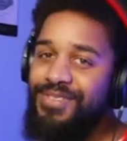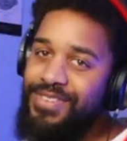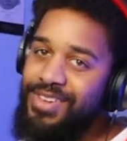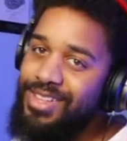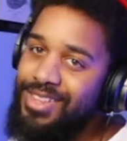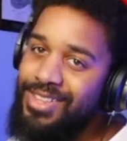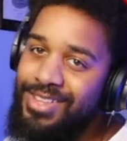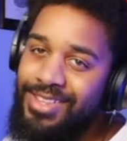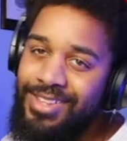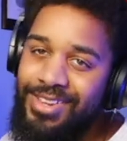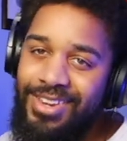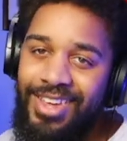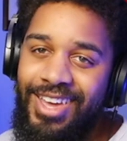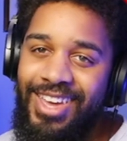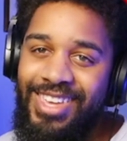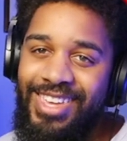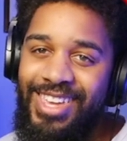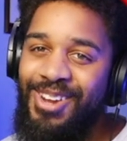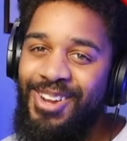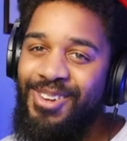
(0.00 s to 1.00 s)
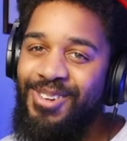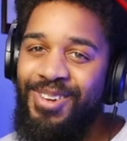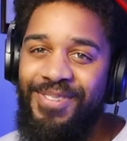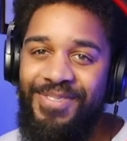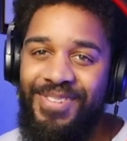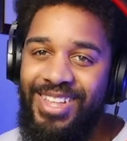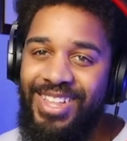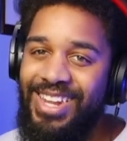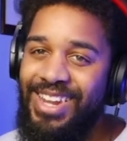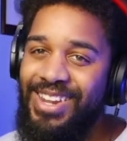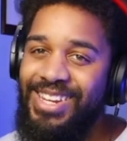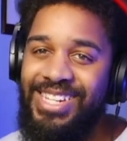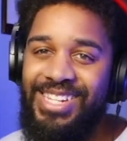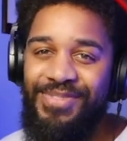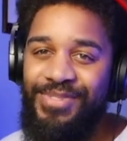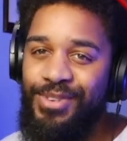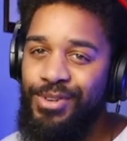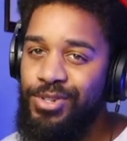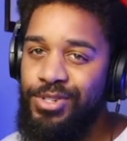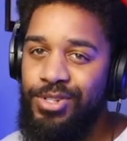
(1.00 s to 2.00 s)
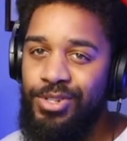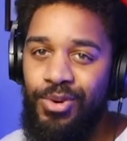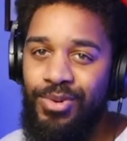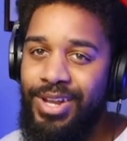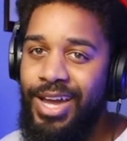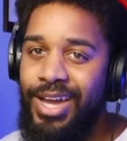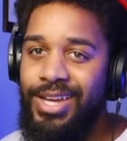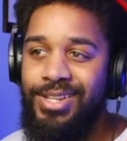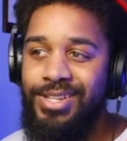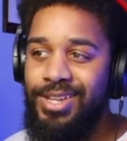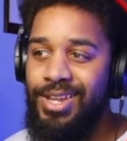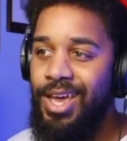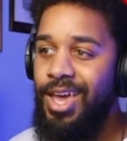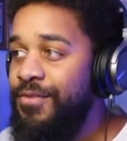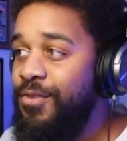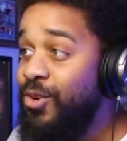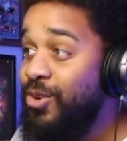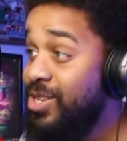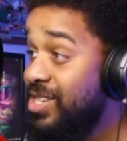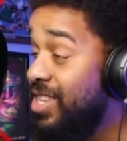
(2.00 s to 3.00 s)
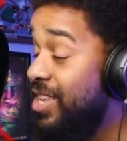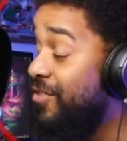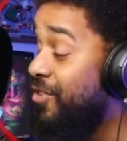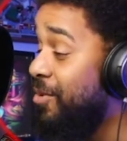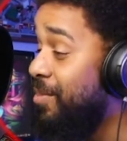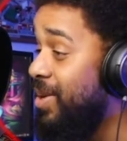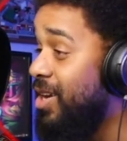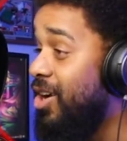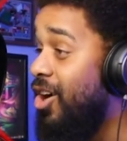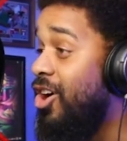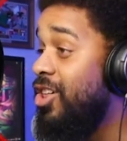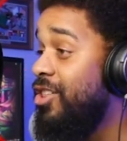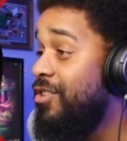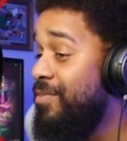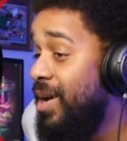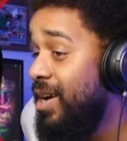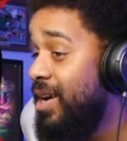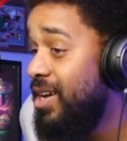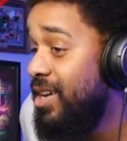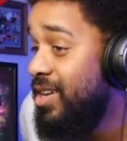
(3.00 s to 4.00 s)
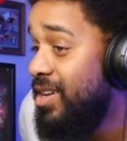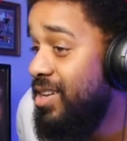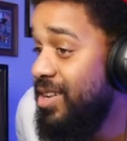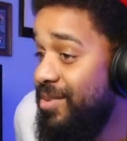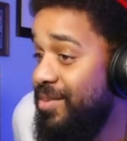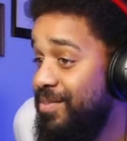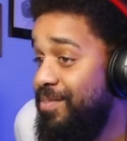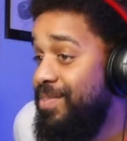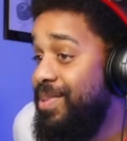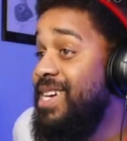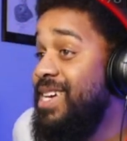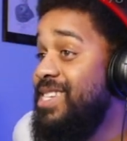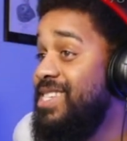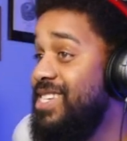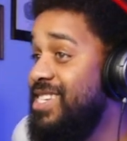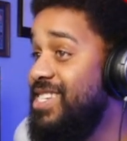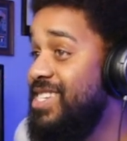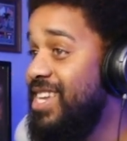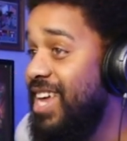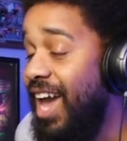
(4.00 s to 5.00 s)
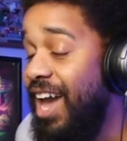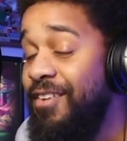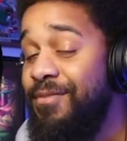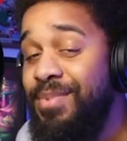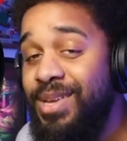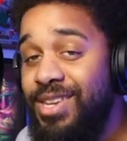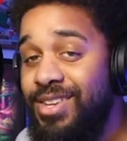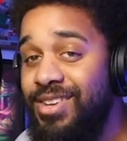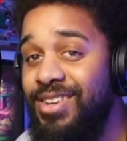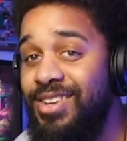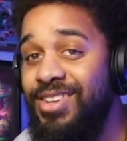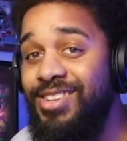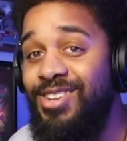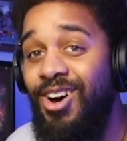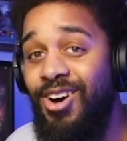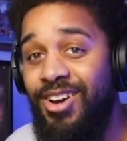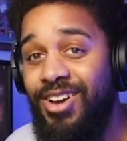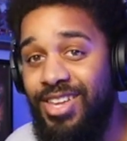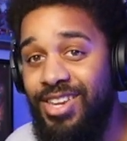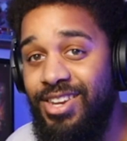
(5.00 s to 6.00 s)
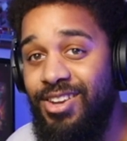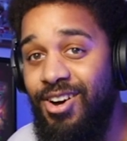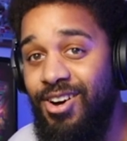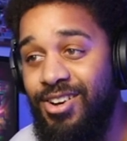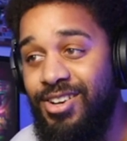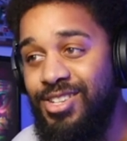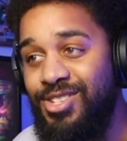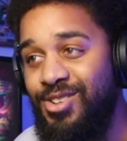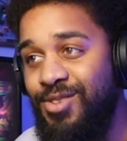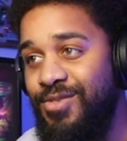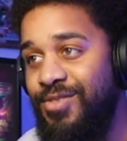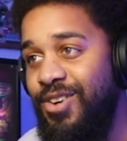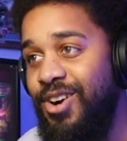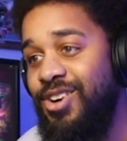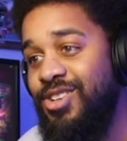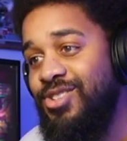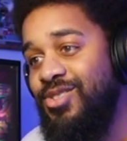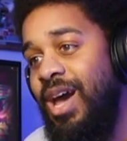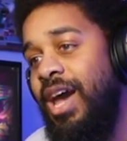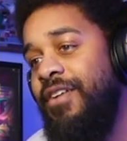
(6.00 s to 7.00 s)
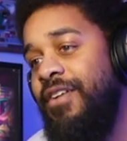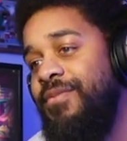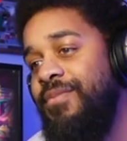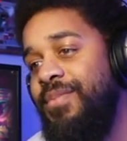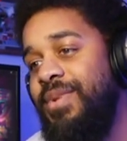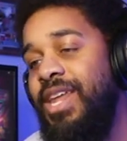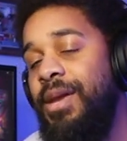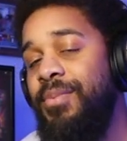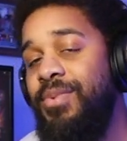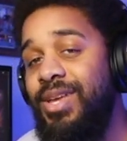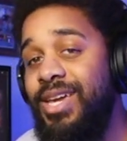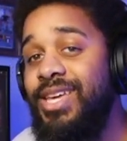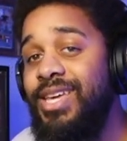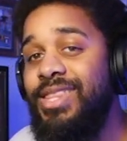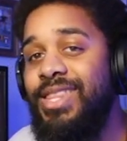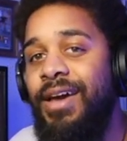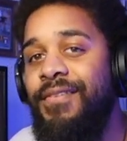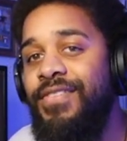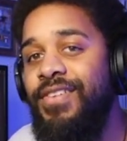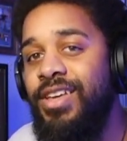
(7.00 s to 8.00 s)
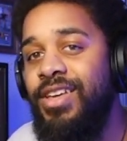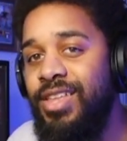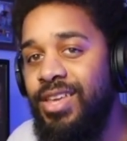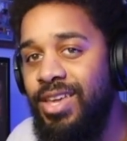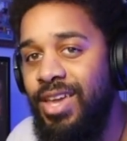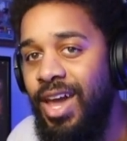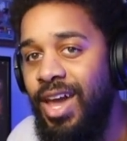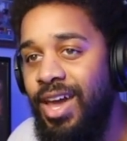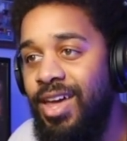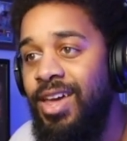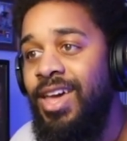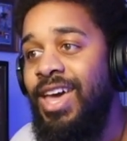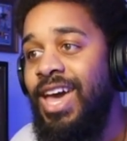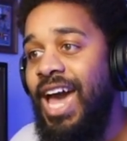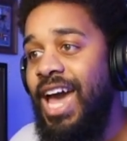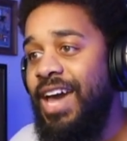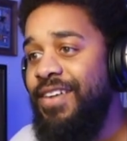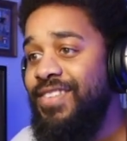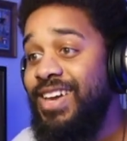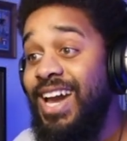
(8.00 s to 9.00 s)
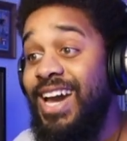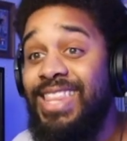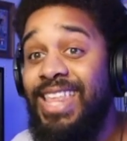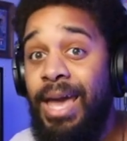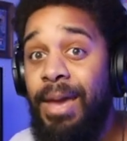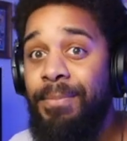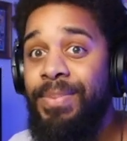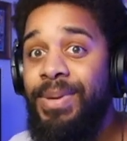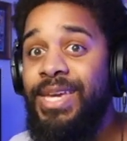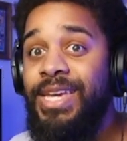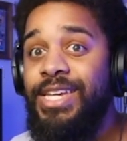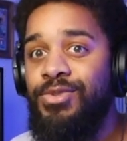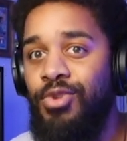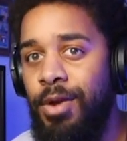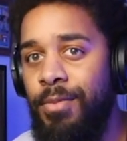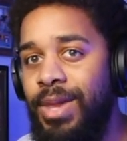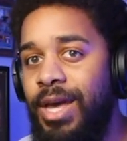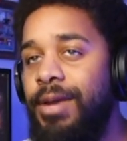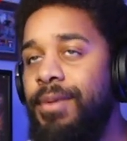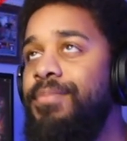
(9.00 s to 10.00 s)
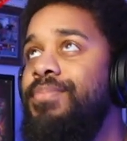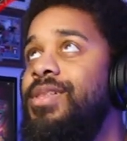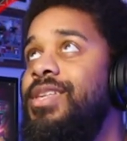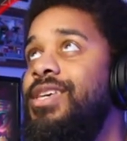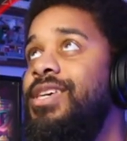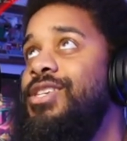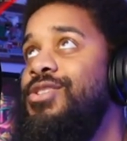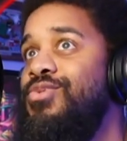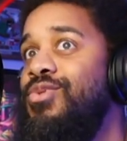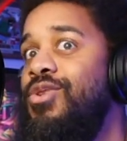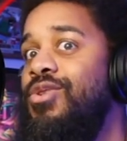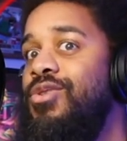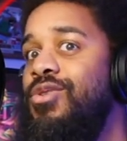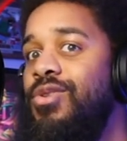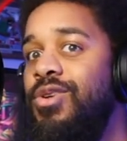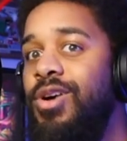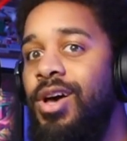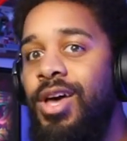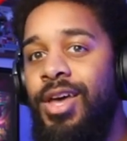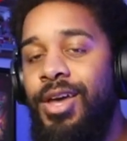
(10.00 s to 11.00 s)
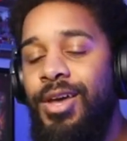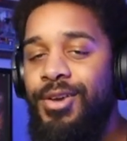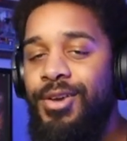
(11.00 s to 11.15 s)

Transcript: the feeling. Y'all know the feeling. It just feels so nice. Unfortunately for me, all of my pieces have been doggy dog so far, so I haven't been able to get that feeling yet. I haven't got that piece where I'm like, please roll.